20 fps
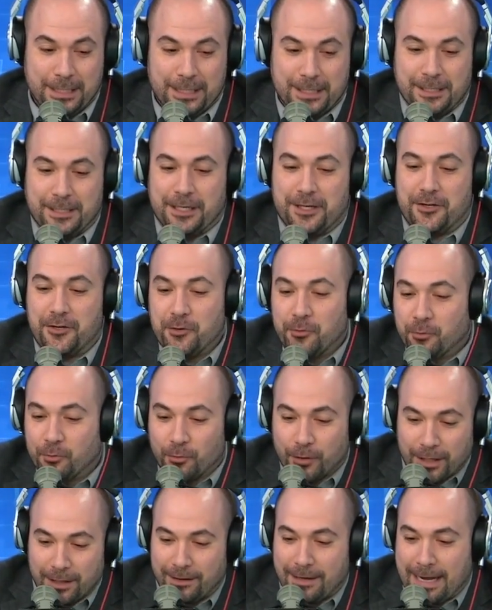did you
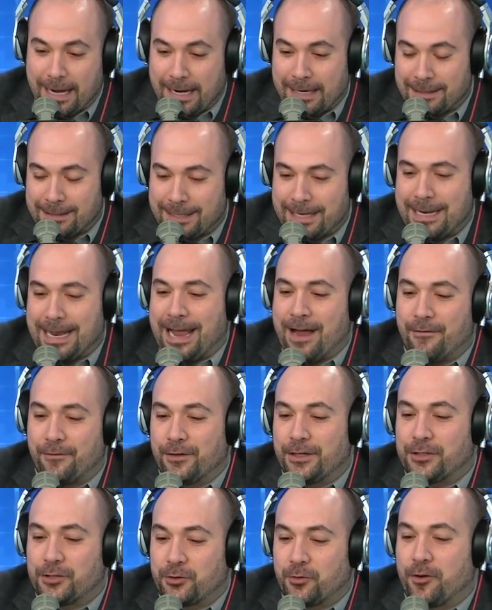realize that
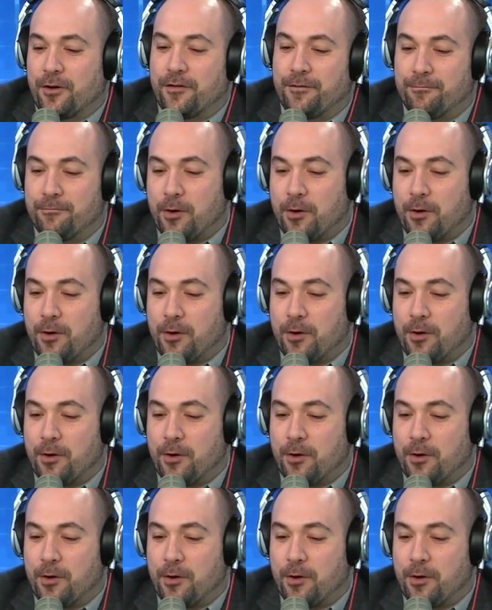every sort of